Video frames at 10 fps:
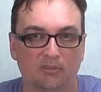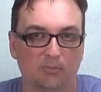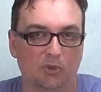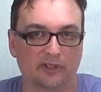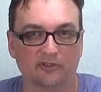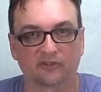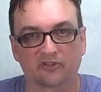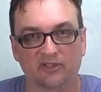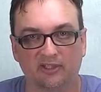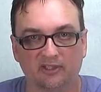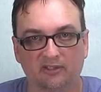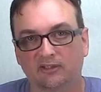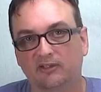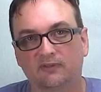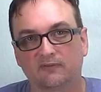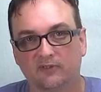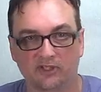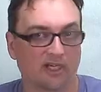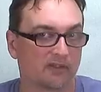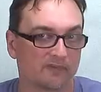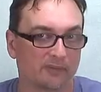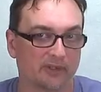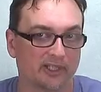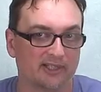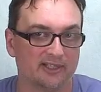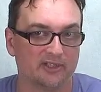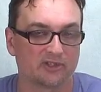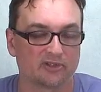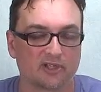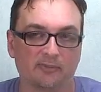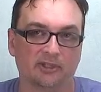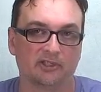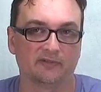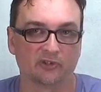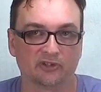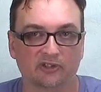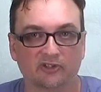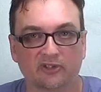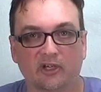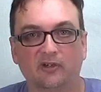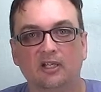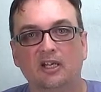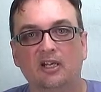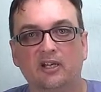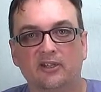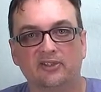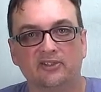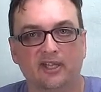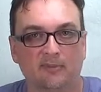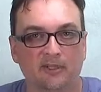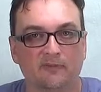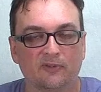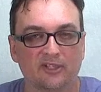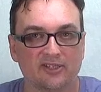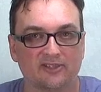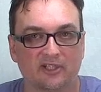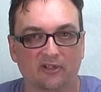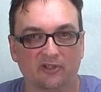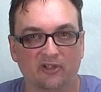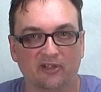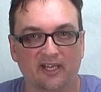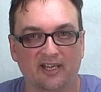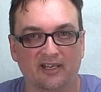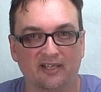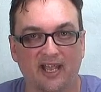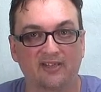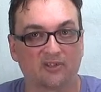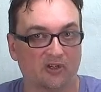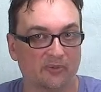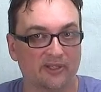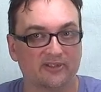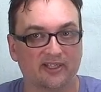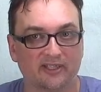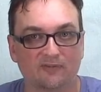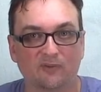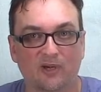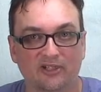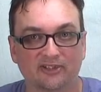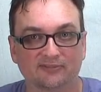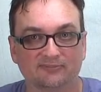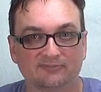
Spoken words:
more interesting photography related t-shirts coming in the future. So this is Damien for DSLR Nerd, and as always, thank you for watching.